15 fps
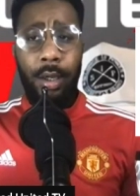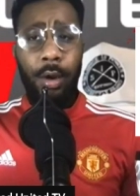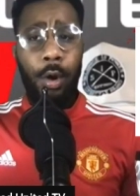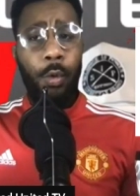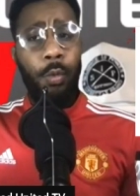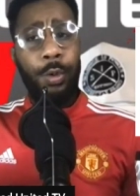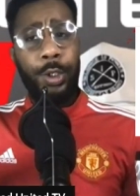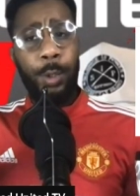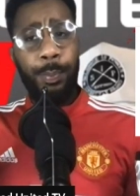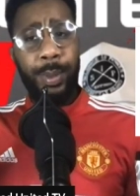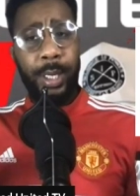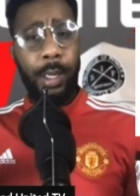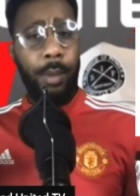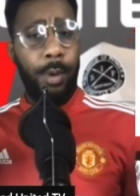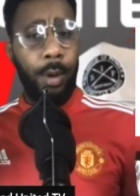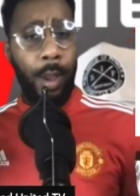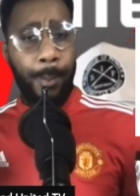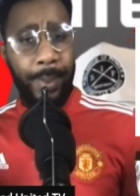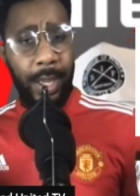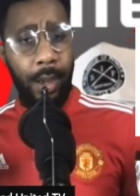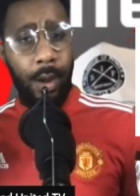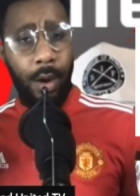or was he a
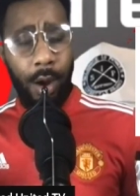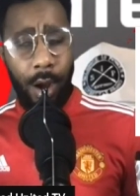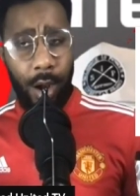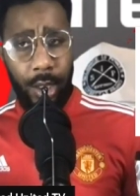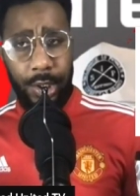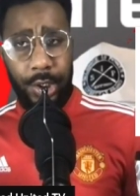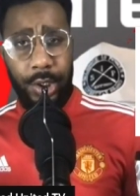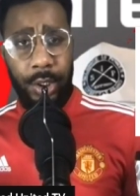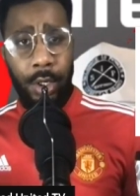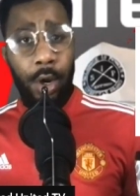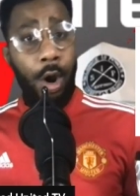bit harsh?